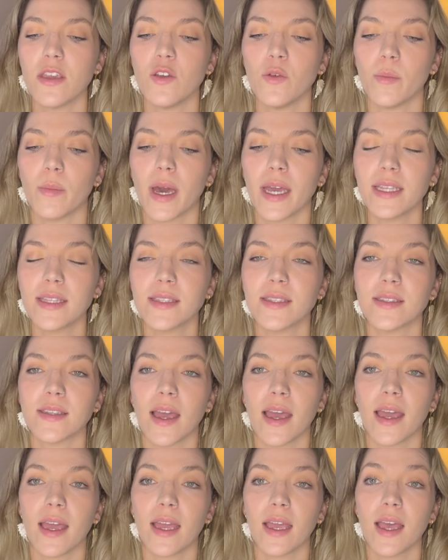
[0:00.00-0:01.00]
you might
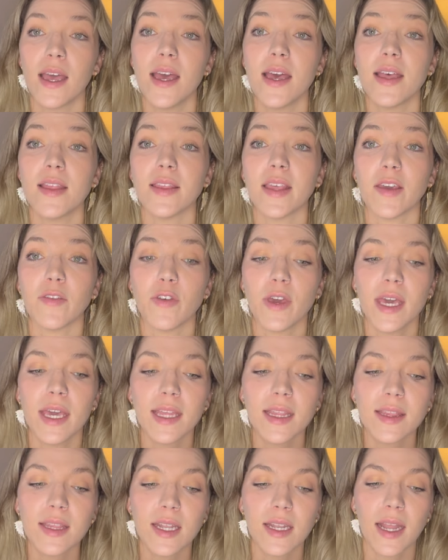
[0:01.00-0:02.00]
say they've
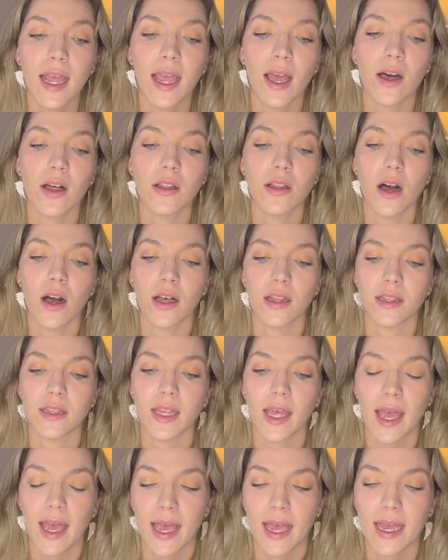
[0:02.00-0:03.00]
hit the nail on the
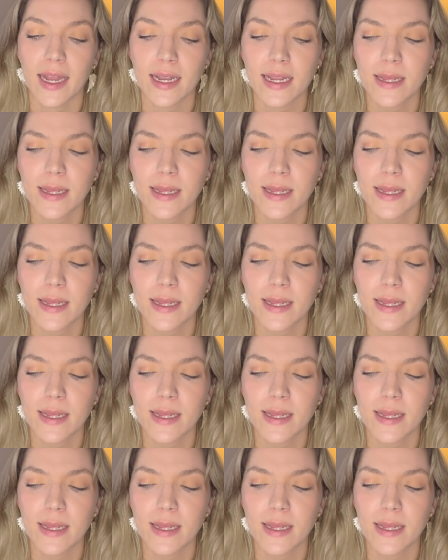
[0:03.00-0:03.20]
head.